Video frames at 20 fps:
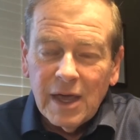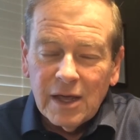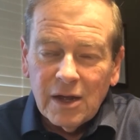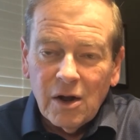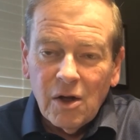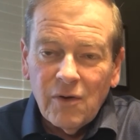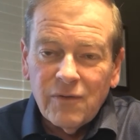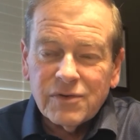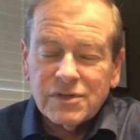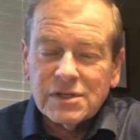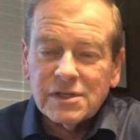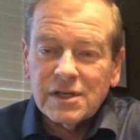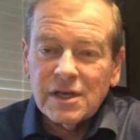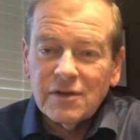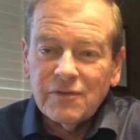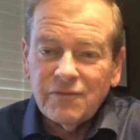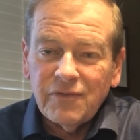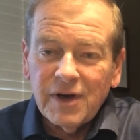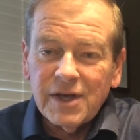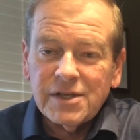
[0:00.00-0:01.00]
It obviously
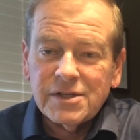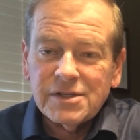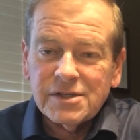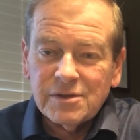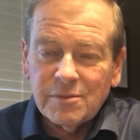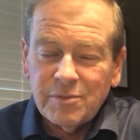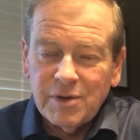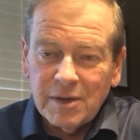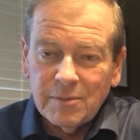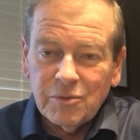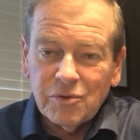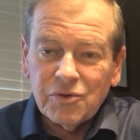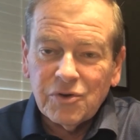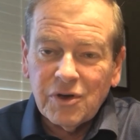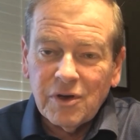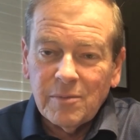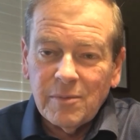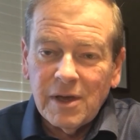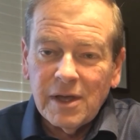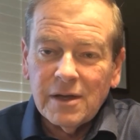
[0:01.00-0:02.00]
invites the people to
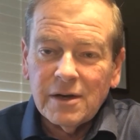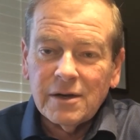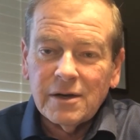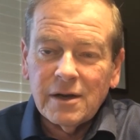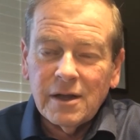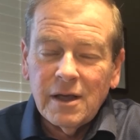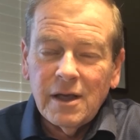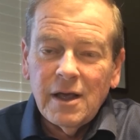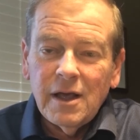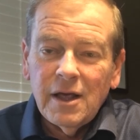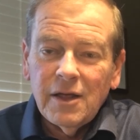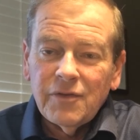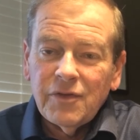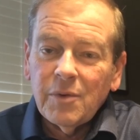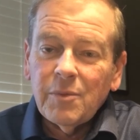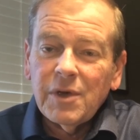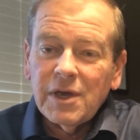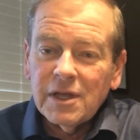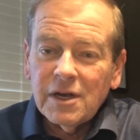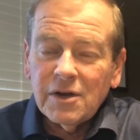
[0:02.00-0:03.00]
come in.
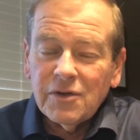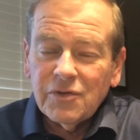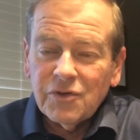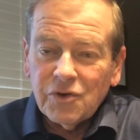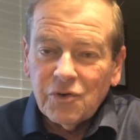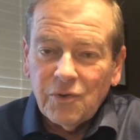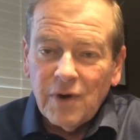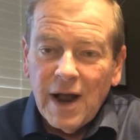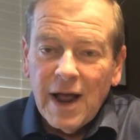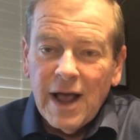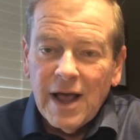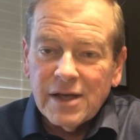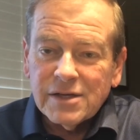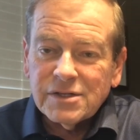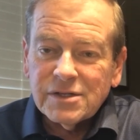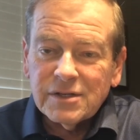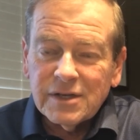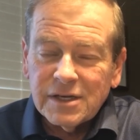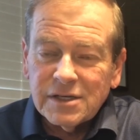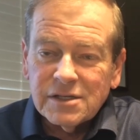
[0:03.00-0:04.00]
Then we get into the
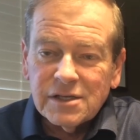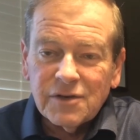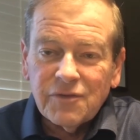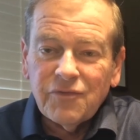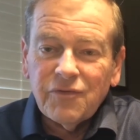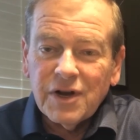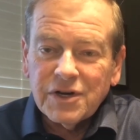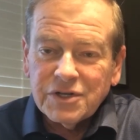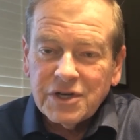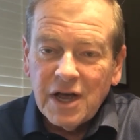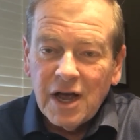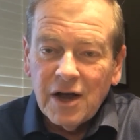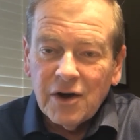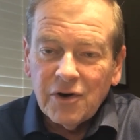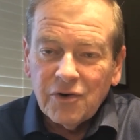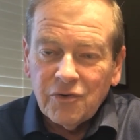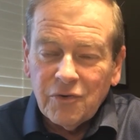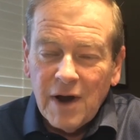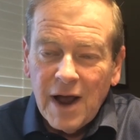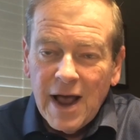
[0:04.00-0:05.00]
grass, nicely fresh
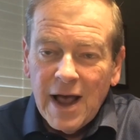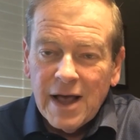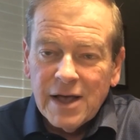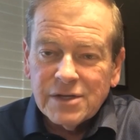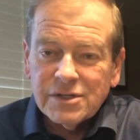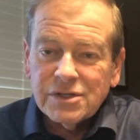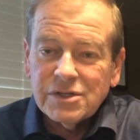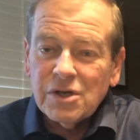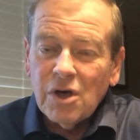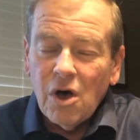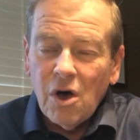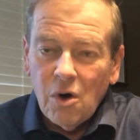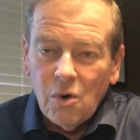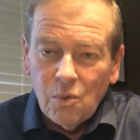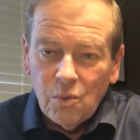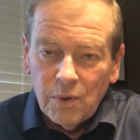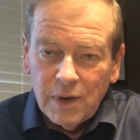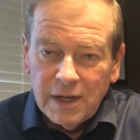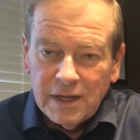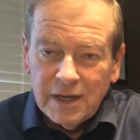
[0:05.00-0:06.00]
cut grass,
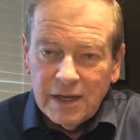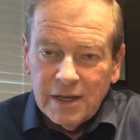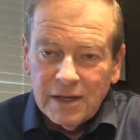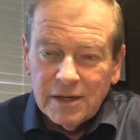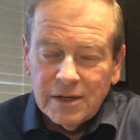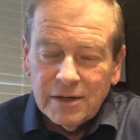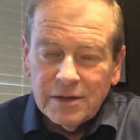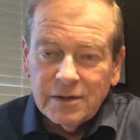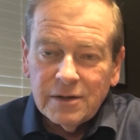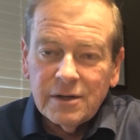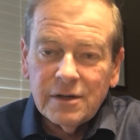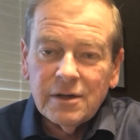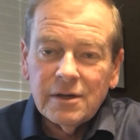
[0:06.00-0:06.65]
all weed eated.